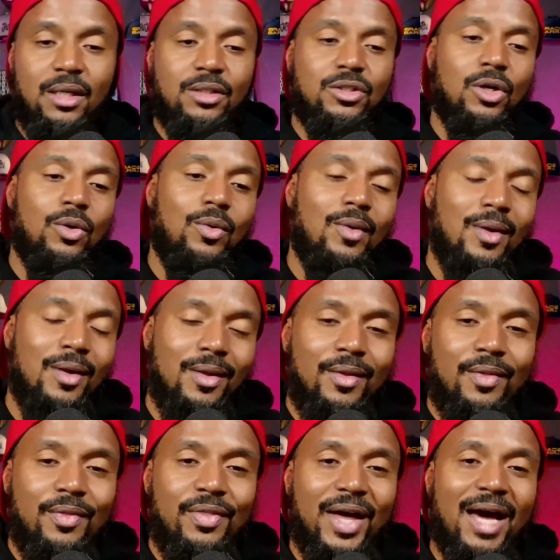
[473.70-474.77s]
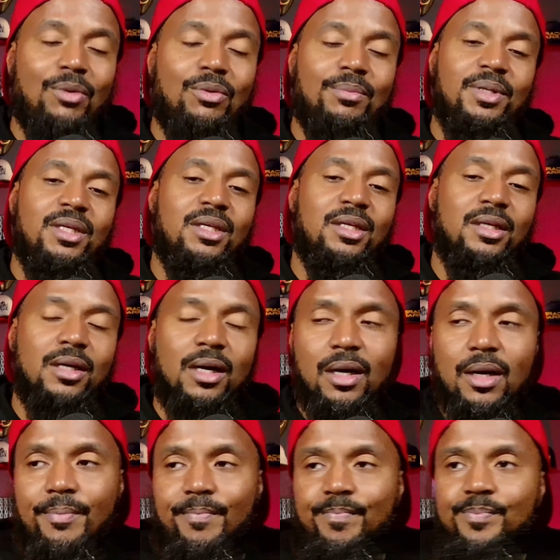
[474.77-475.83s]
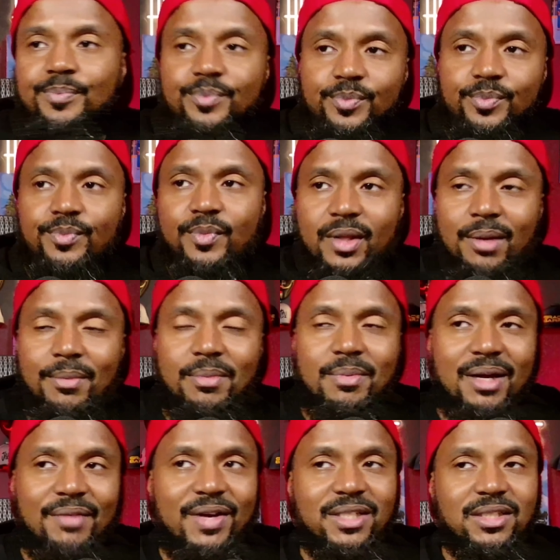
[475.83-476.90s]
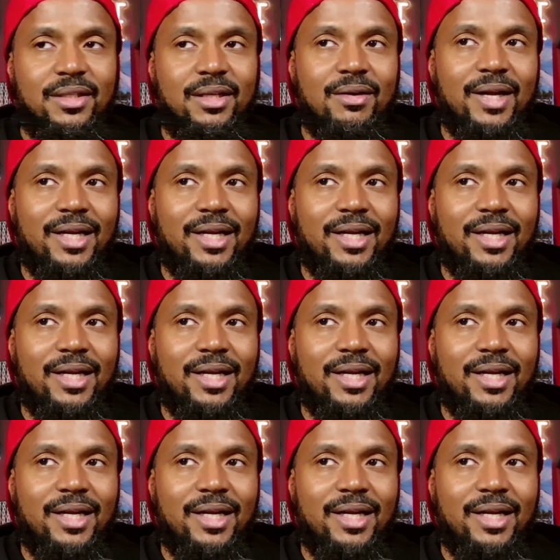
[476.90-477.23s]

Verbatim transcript: So that would be, um, that'd be my advice on that.